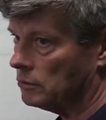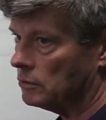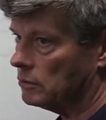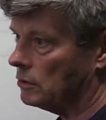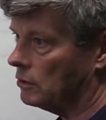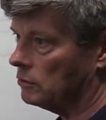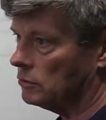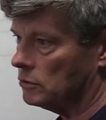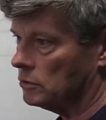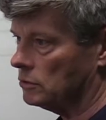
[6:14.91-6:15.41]

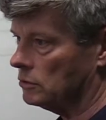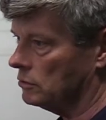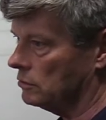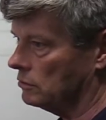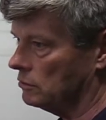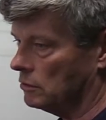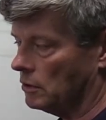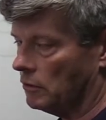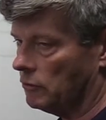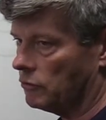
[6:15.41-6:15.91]
Don't
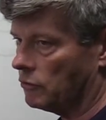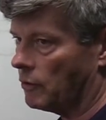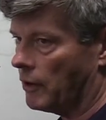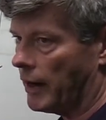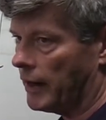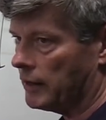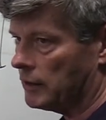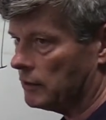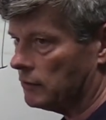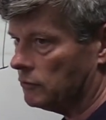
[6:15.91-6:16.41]
do a
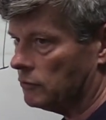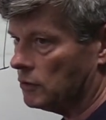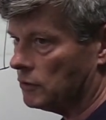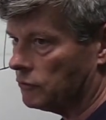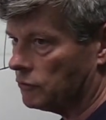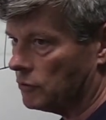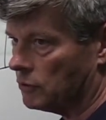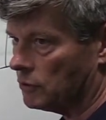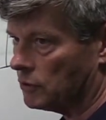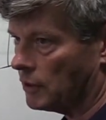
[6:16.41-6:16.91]
variety of
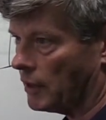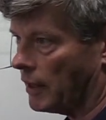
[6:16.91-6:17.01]
different